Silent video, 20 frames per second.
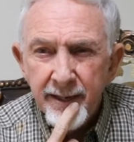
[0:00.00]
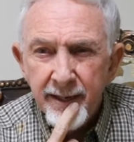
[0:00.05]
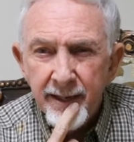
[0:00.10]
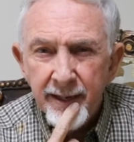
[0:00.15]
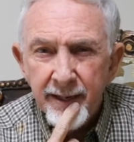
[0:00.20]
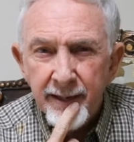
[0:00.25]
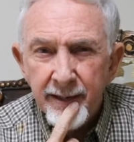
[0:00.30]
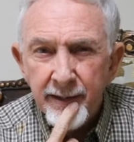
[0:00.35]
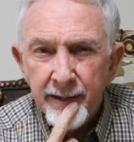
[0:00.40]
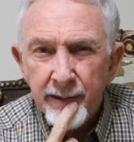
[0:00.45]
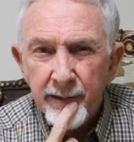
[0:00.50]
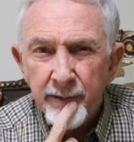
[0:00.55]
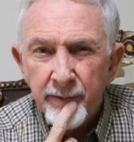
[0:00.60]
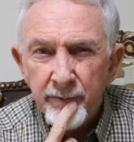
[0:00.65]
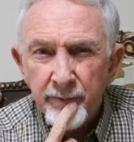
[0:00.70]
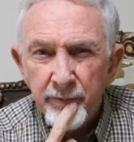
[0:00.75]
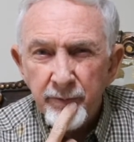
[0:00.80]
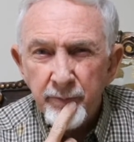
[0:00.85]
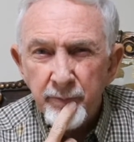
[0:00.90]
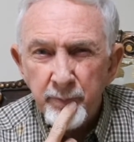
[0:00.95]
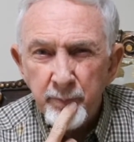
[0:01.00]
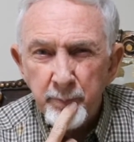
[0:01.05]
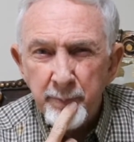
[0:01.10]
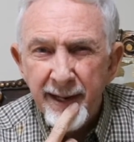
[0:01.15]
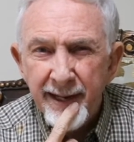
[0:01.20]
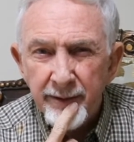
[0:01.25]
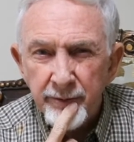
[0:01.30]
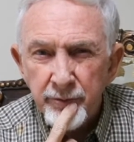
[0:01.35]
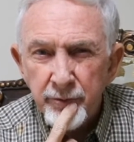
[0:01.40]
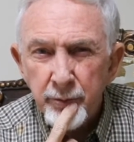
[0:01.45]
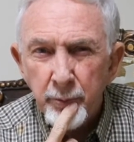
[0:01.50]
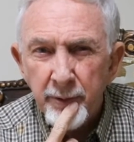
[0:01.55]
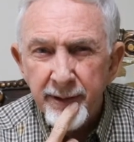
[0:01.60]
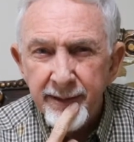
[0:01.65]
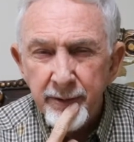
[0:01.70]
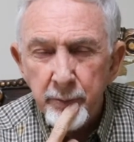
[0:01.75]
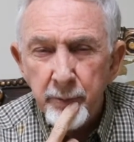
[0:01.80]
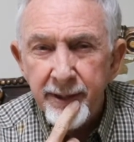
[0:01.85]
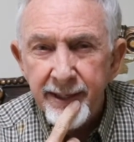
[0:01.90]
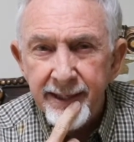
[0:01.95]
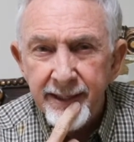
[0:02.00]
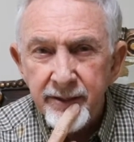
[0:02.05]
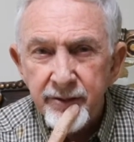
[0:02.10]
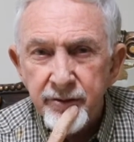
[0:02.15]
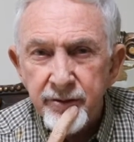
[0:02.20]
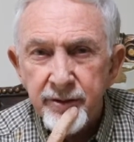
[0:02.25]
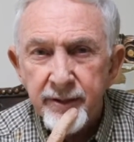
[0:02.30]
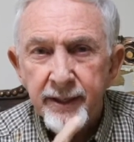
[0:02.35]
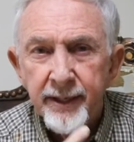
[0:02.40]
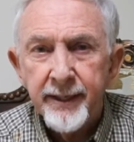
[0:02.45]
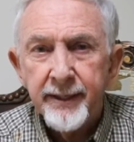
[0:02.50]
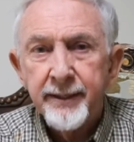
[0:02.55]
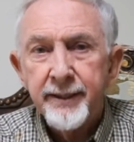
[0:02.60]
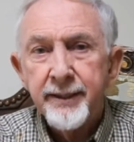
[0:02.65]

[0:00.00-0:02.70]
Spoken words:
about 20 weeks, and